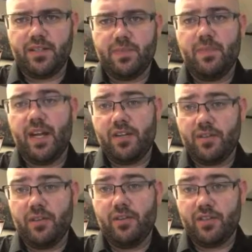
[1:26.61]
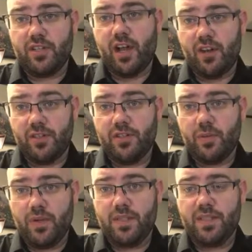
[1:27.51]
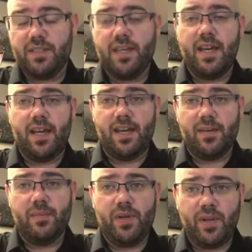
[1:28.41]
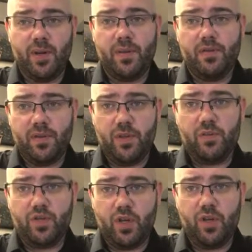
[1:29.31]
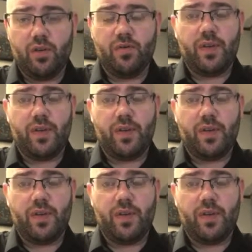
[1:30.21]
Just make sure they're scholarly sources in a peer-reviewed journal.